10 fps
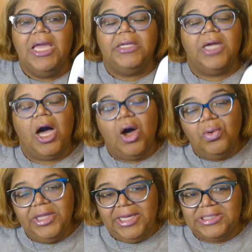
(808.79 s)
The
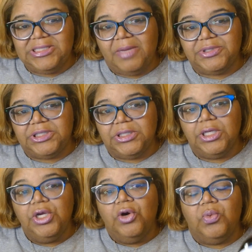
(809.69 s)
only exception
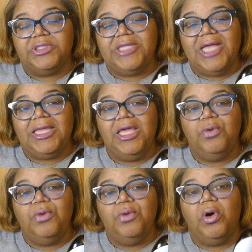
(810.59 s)
was that he
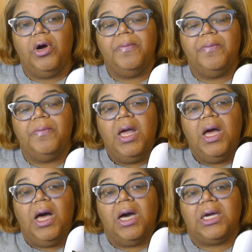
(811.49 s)
wore
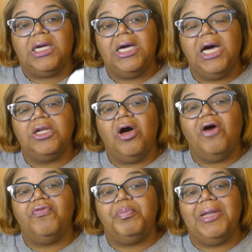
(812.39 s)
a
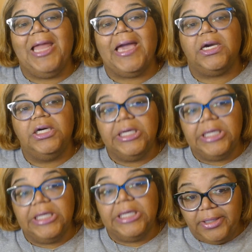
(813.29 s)
cut-off black
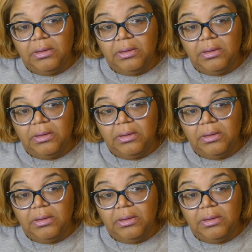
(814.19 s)
hoodie